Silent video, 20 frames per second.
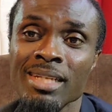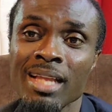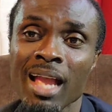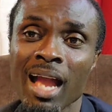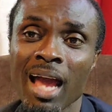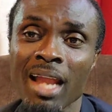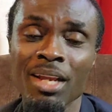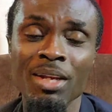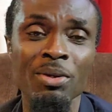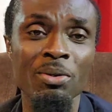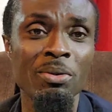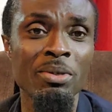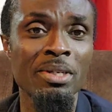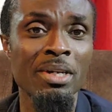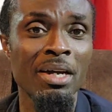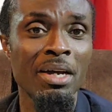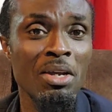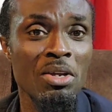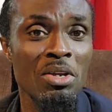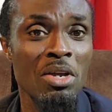
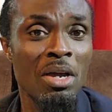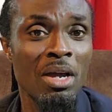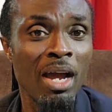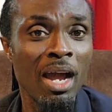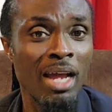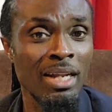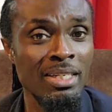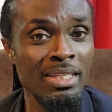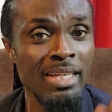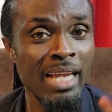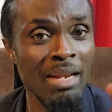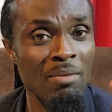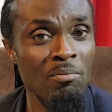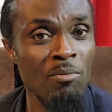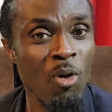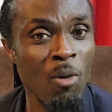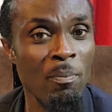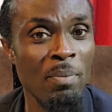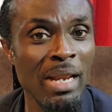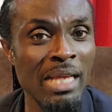Hallelujah. And get
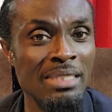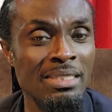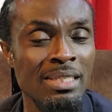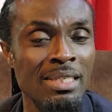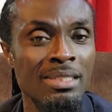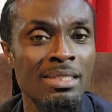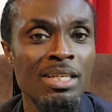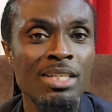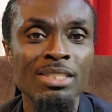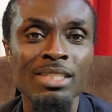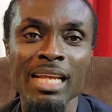more blessing.